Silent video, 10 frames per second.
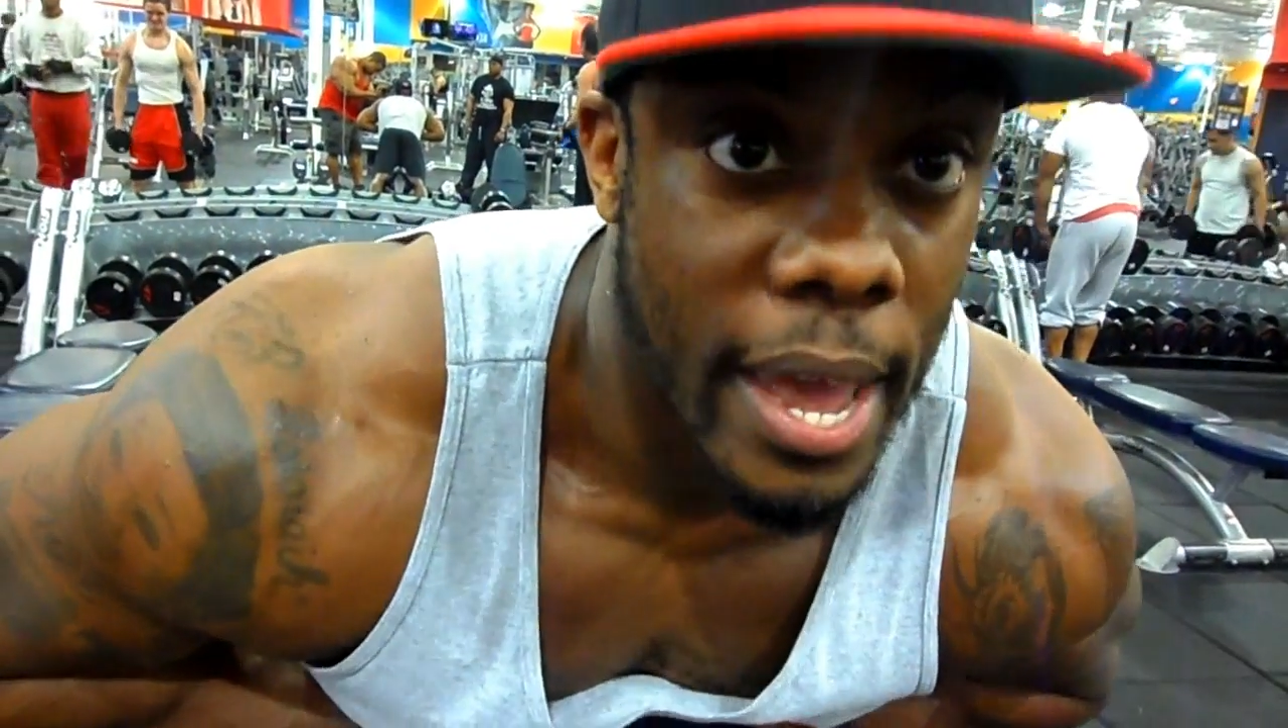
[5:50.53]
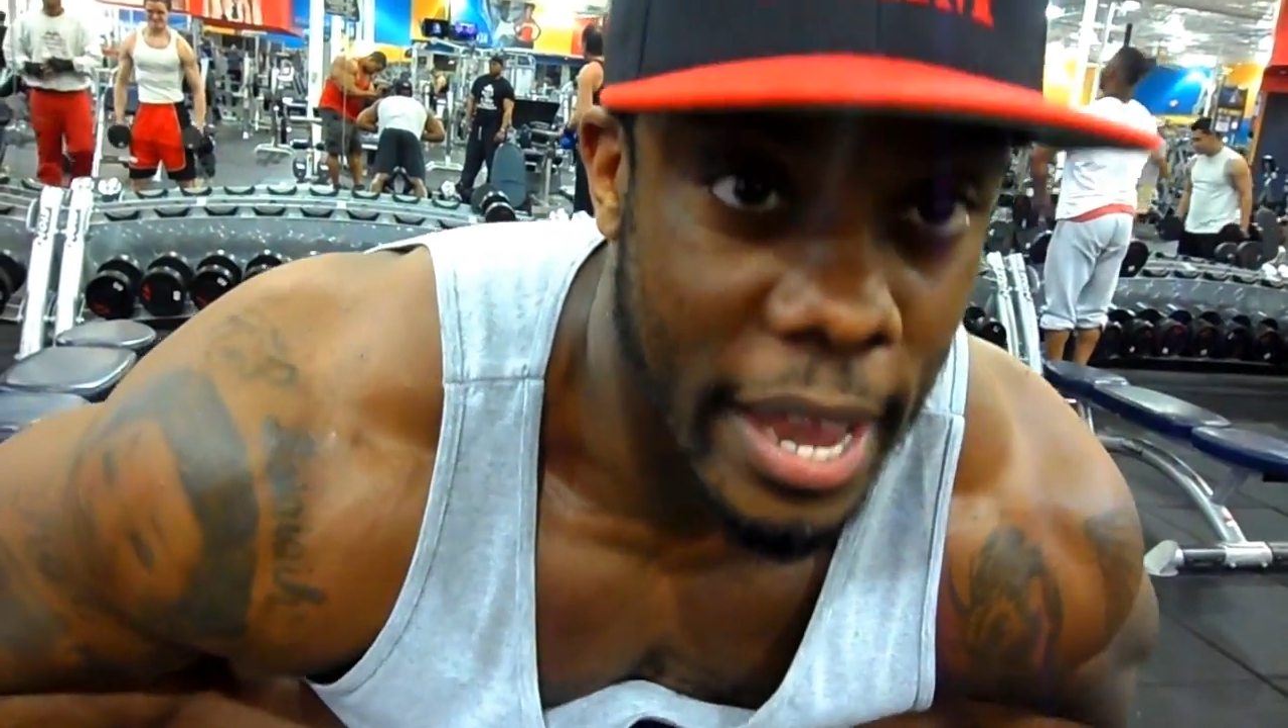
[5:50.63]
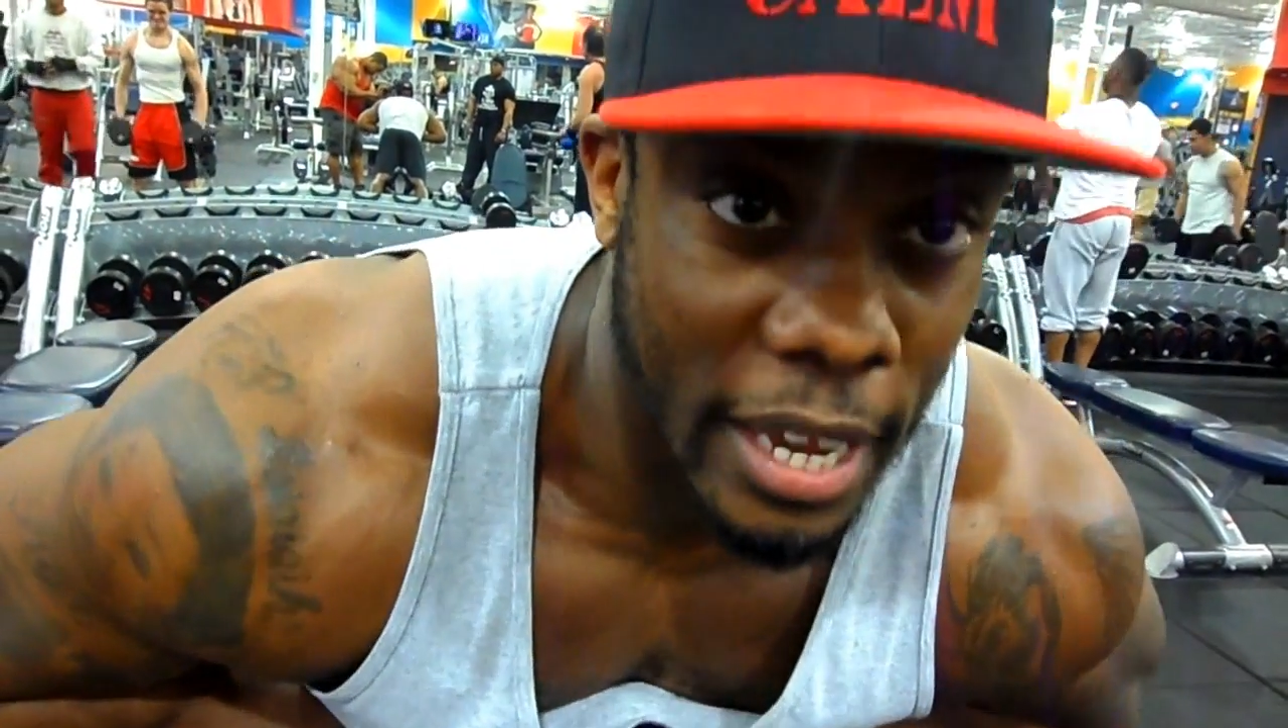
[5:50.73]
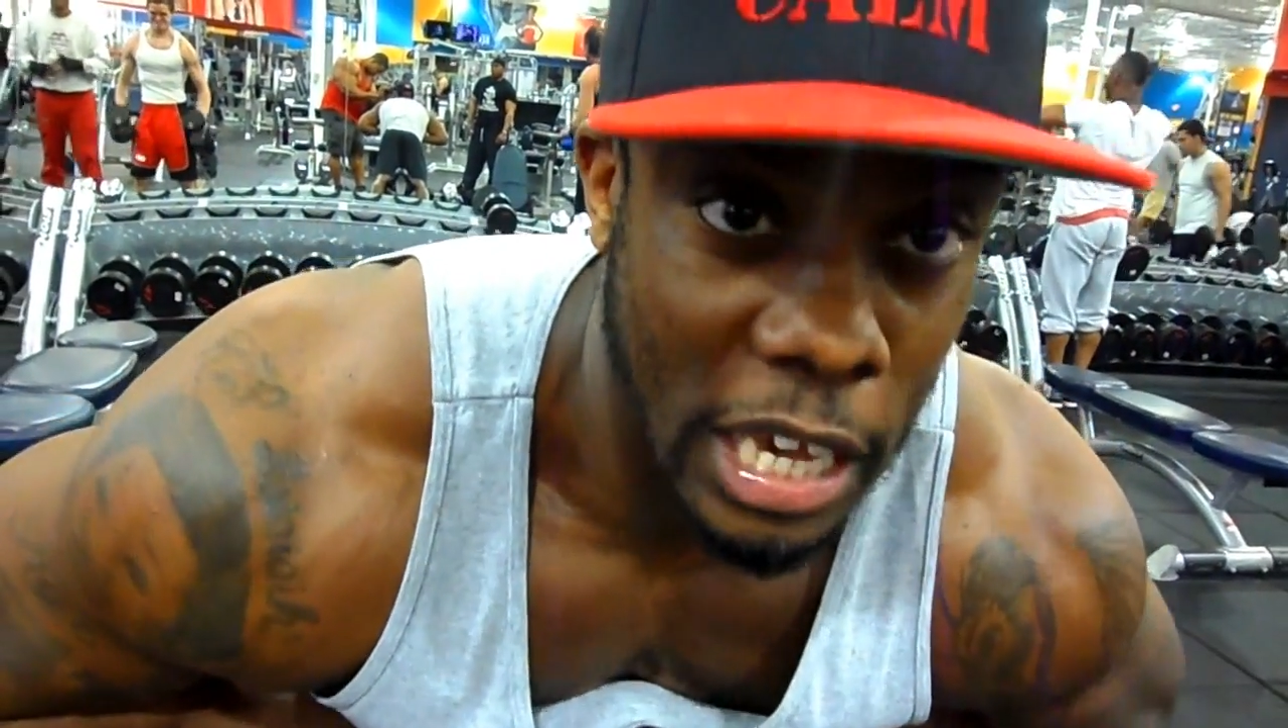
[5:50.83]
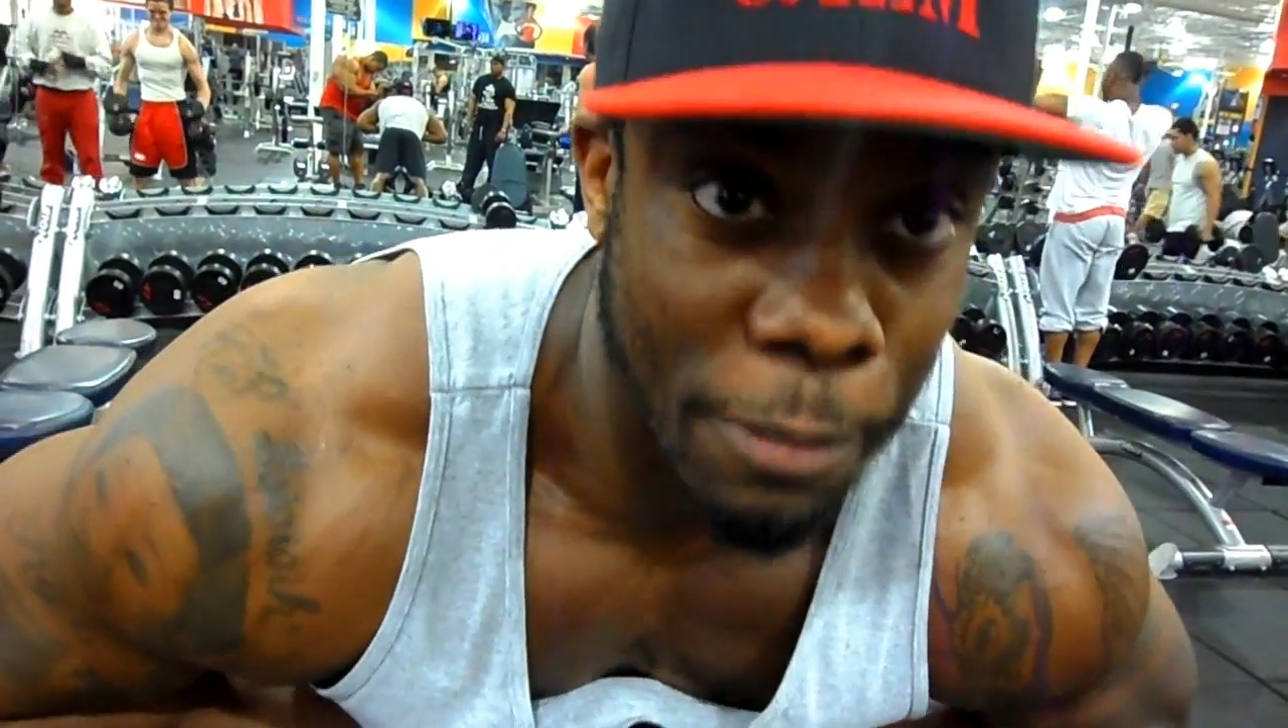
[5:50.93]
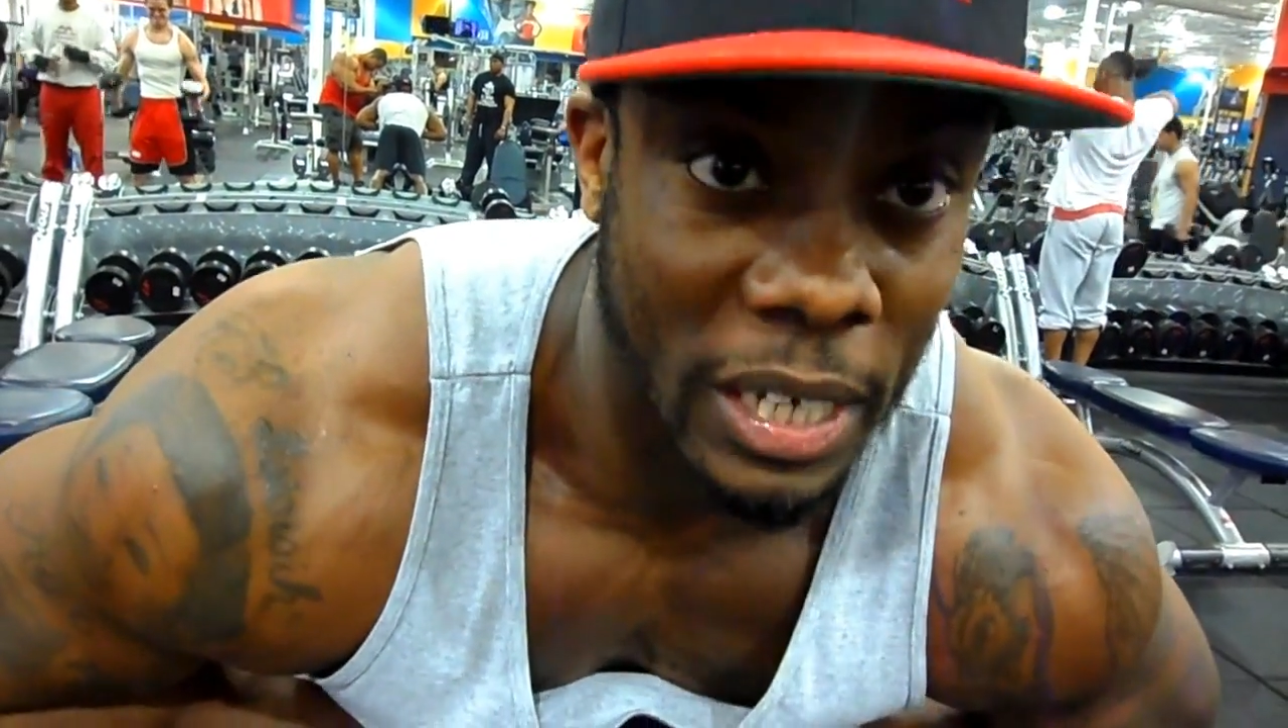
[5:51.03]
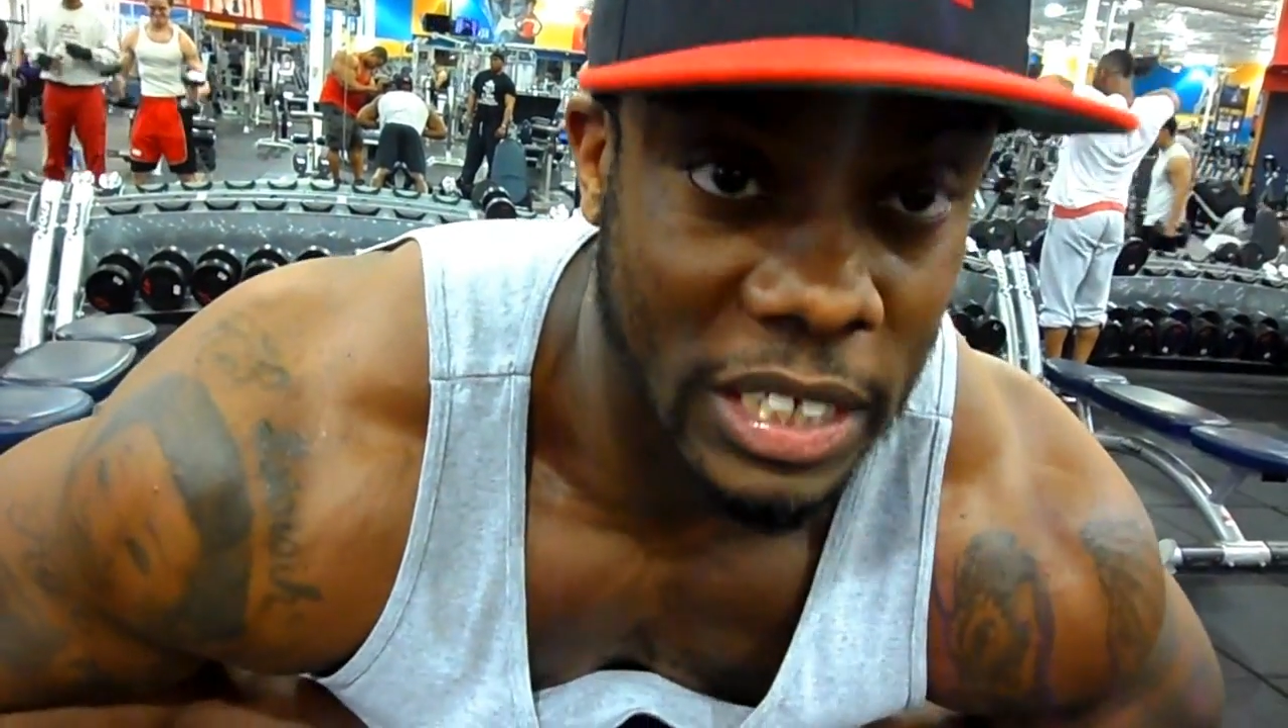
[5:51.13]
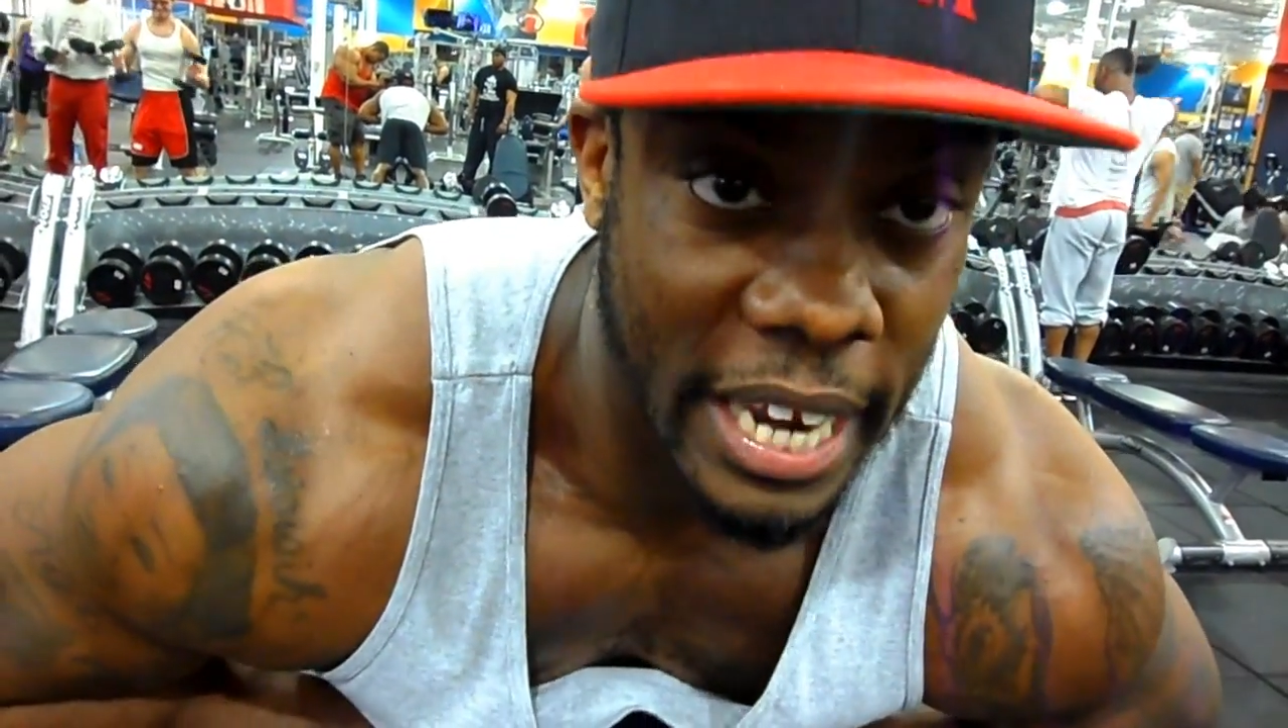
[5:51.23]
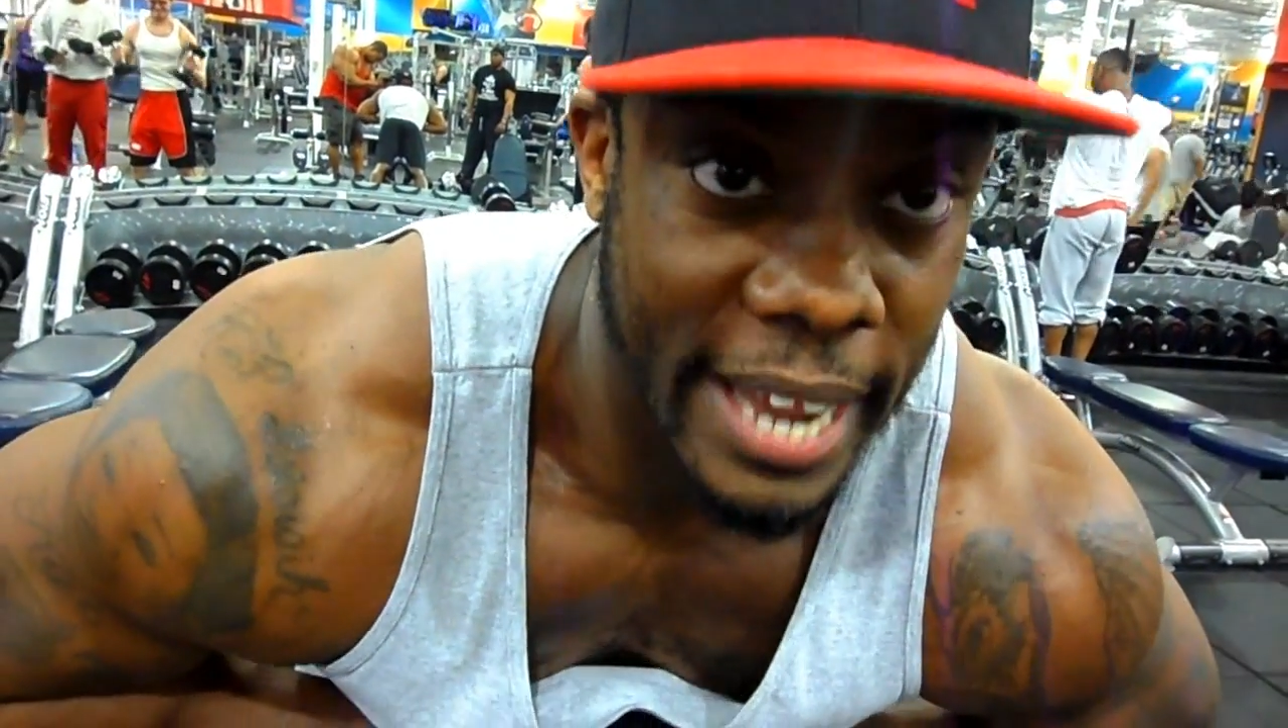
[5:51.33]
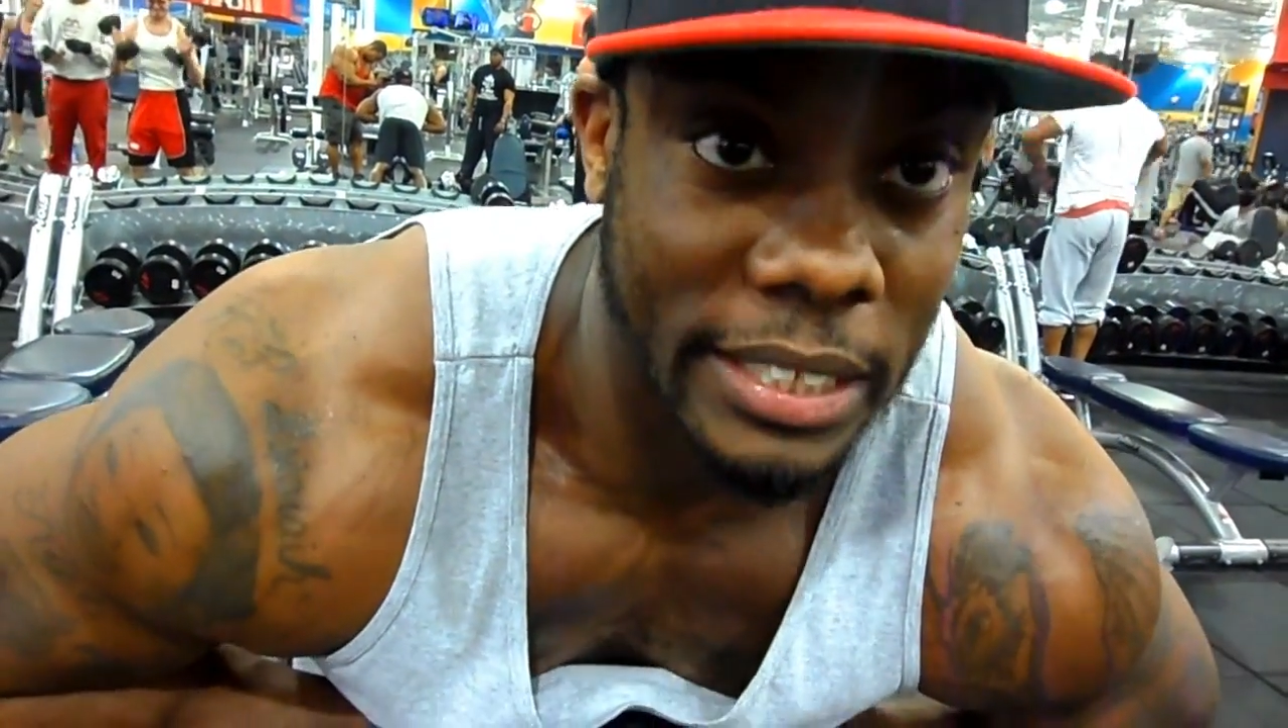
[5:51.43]
and keep your
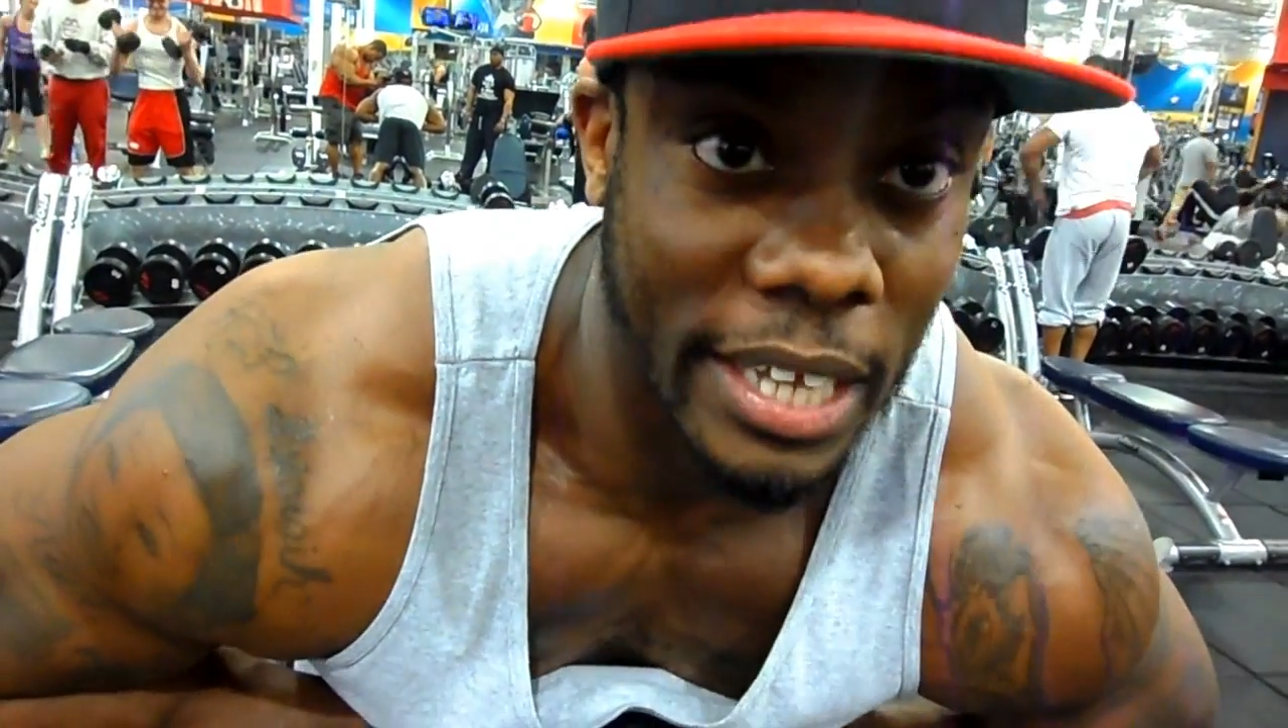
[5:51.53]
chest